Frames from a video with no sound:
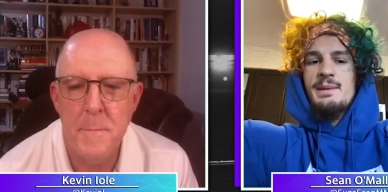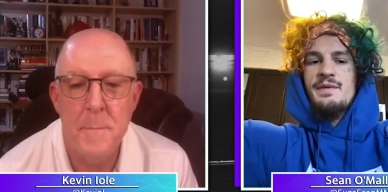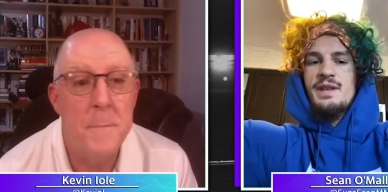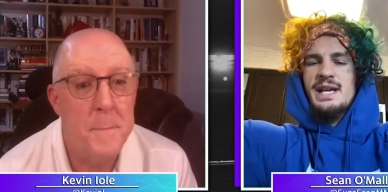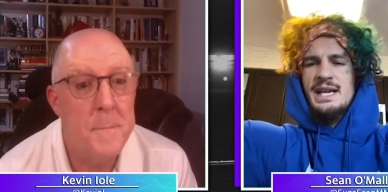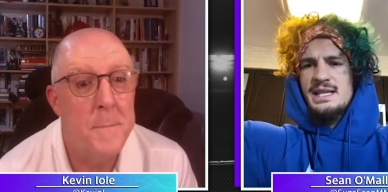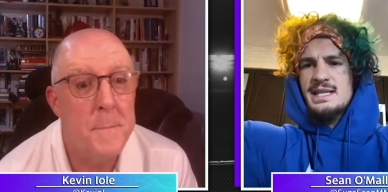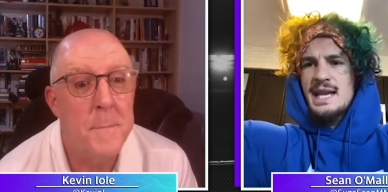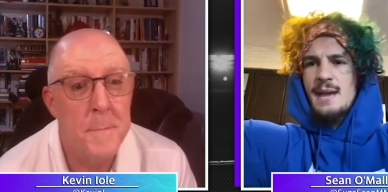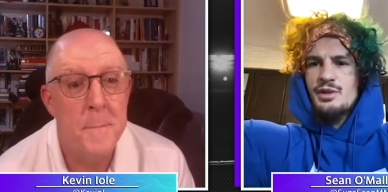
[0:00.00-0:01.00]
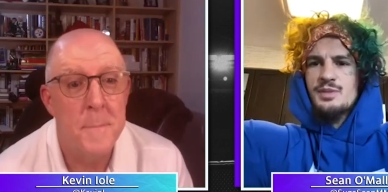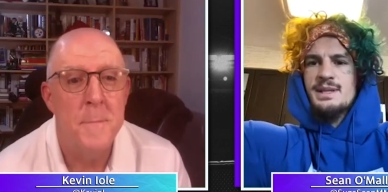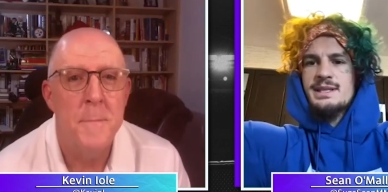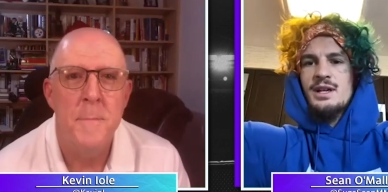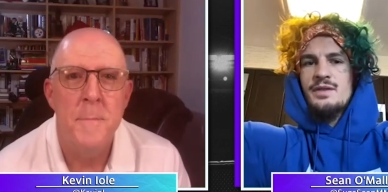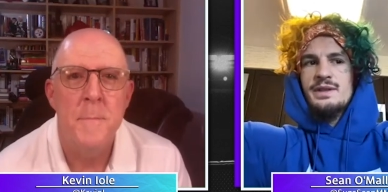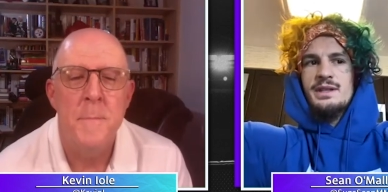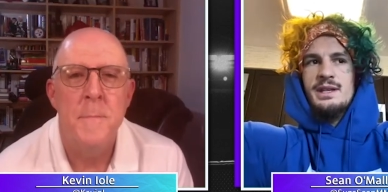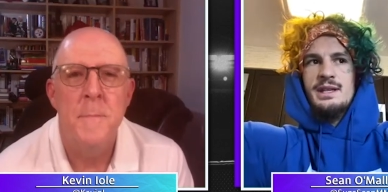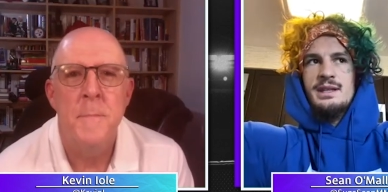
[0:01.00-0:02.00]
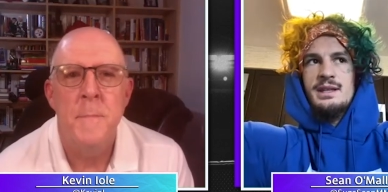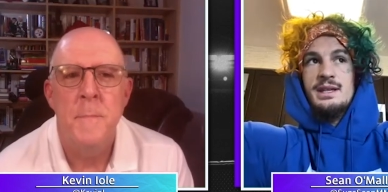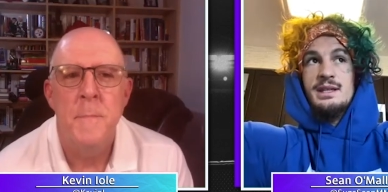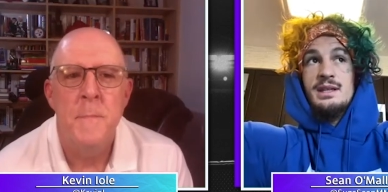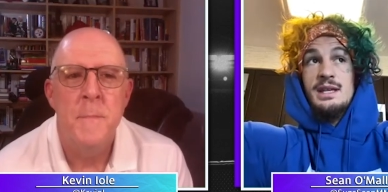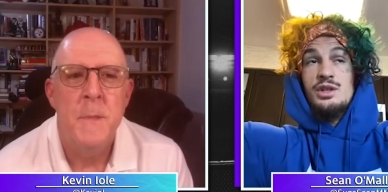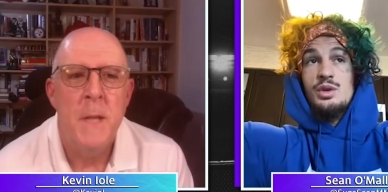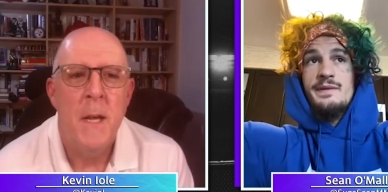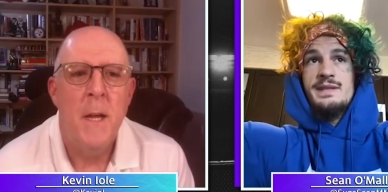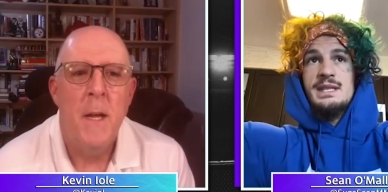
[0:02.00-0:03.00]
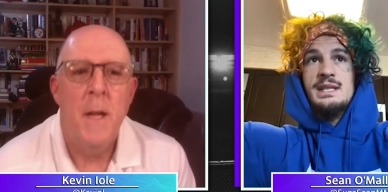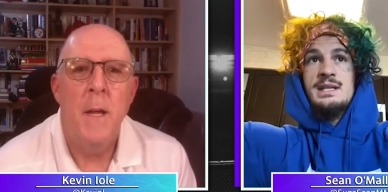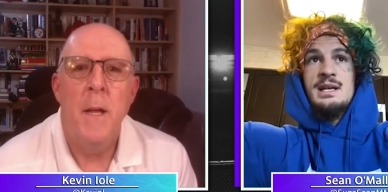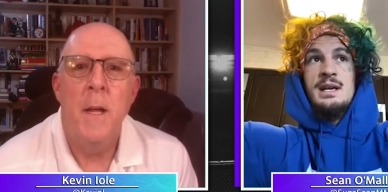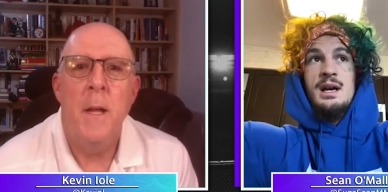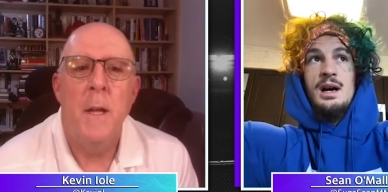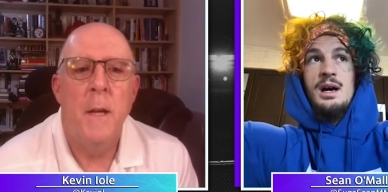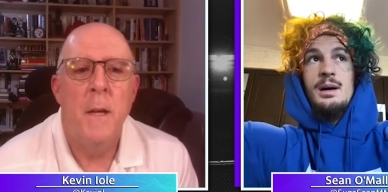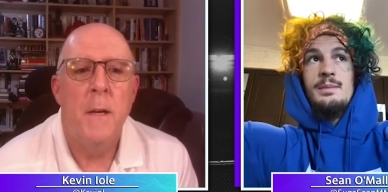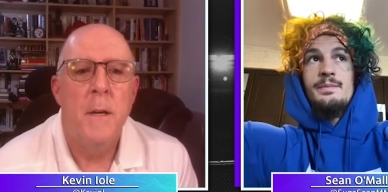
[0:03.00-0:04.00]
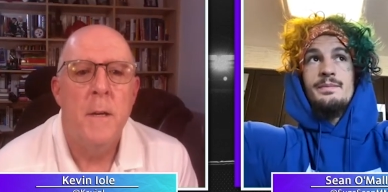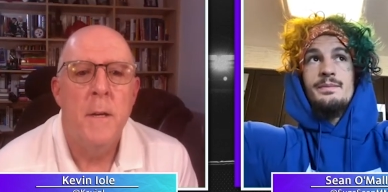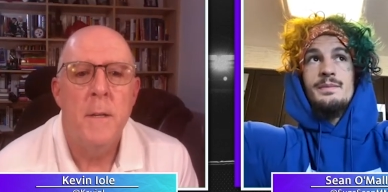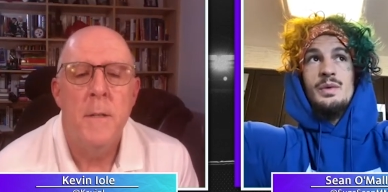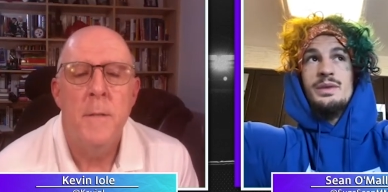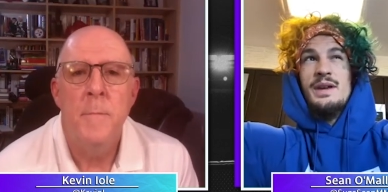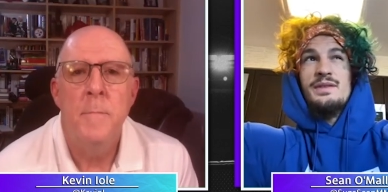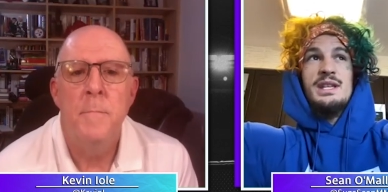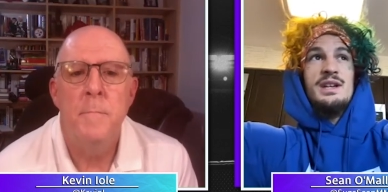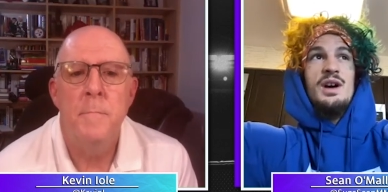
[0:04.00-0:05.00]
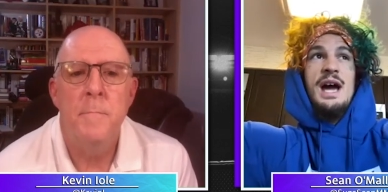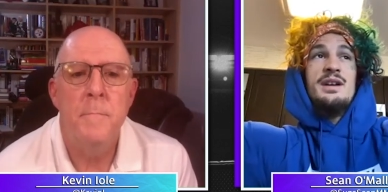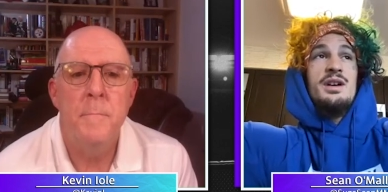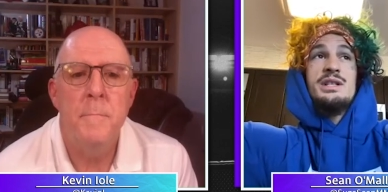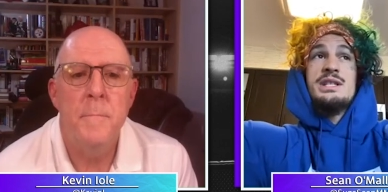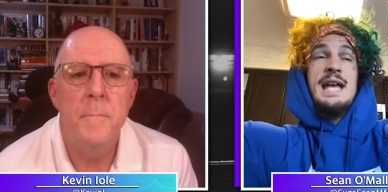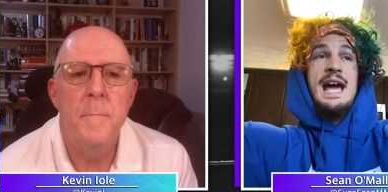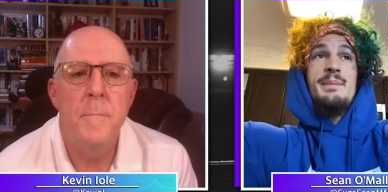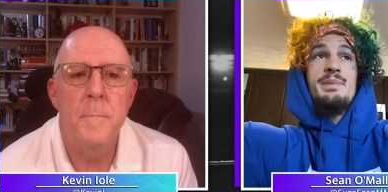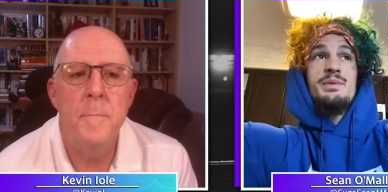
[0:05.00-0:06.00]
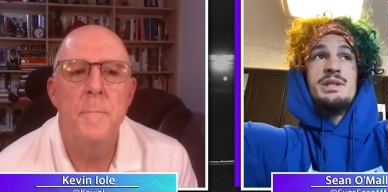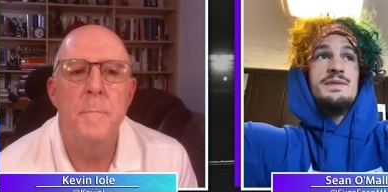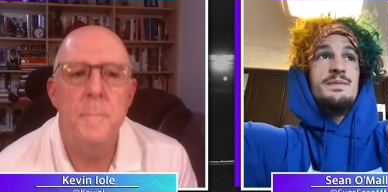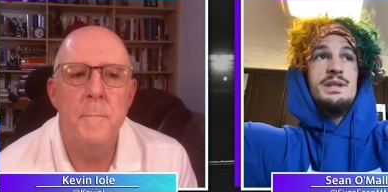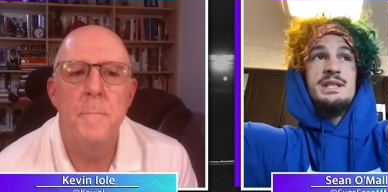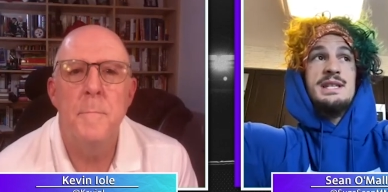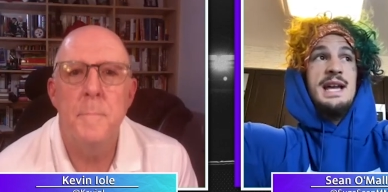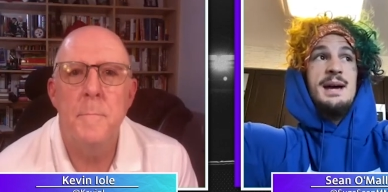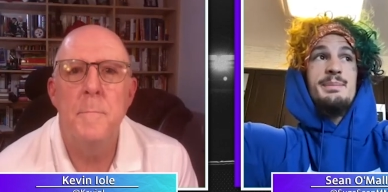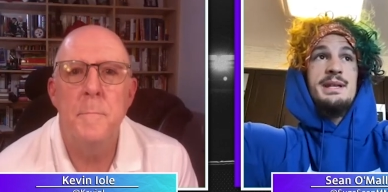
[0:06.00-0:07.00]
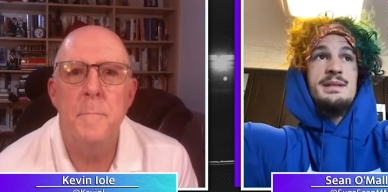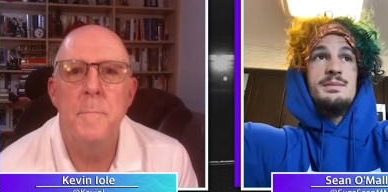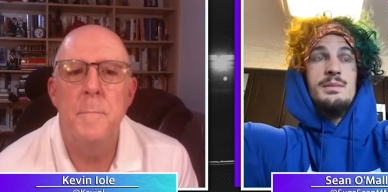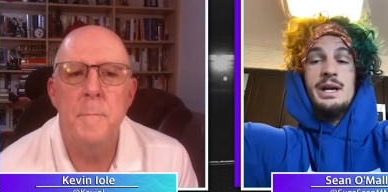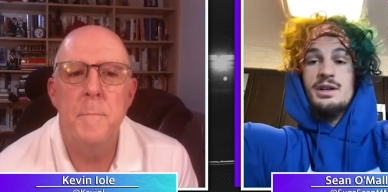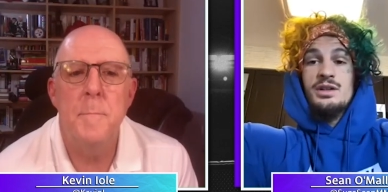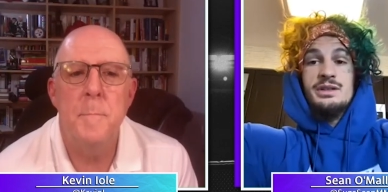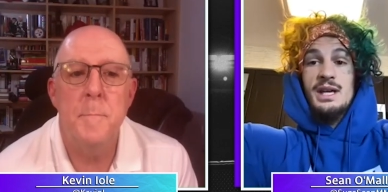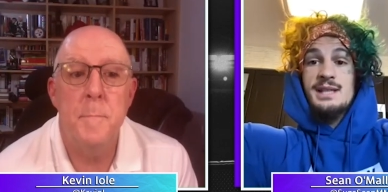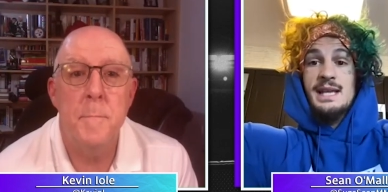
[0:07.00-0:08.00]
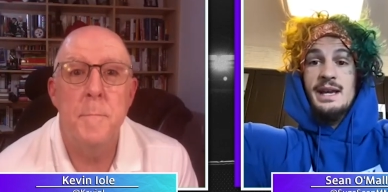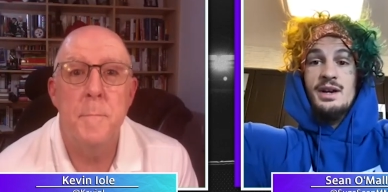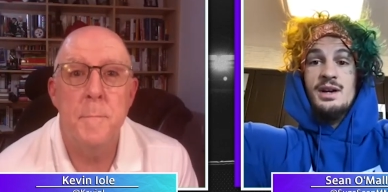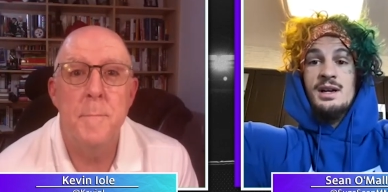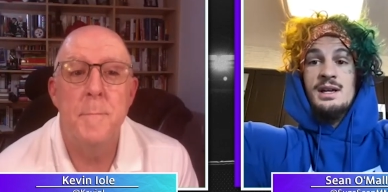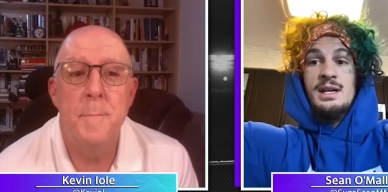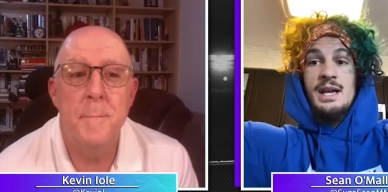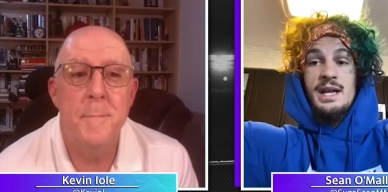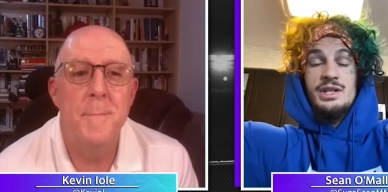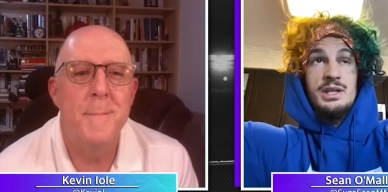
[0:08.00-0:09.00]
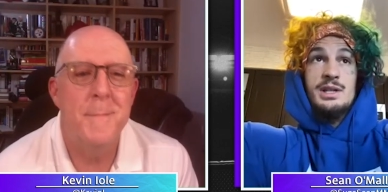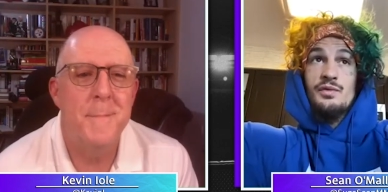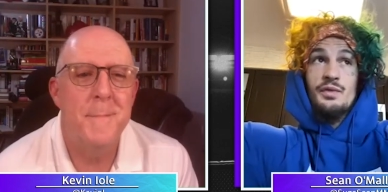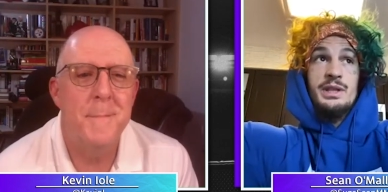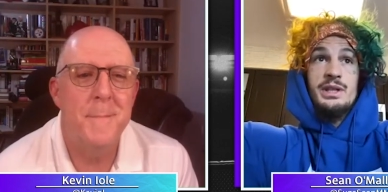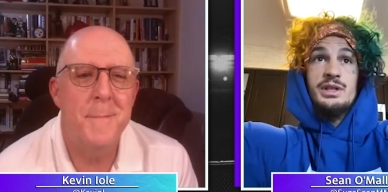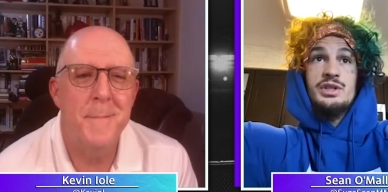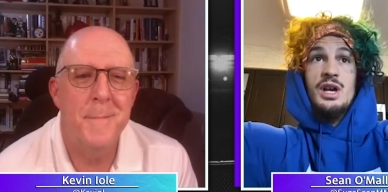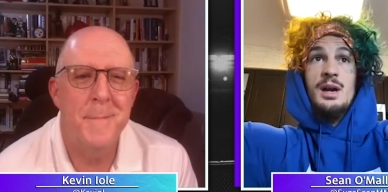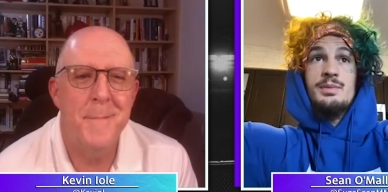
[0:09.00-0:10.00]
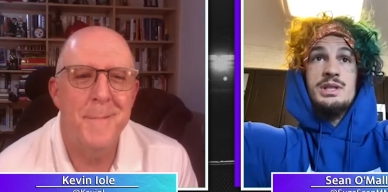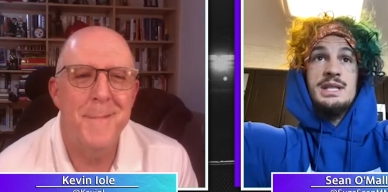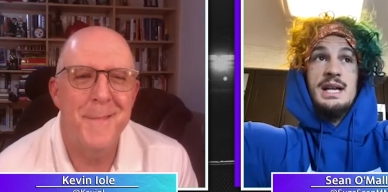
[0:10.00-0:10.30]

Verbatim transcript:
Speaker 1: I felt like I had to establish myself in the UFC. And with everything go, I don't know. It just happened. It just happened. My girl does hair, and she did a really good job. She's like a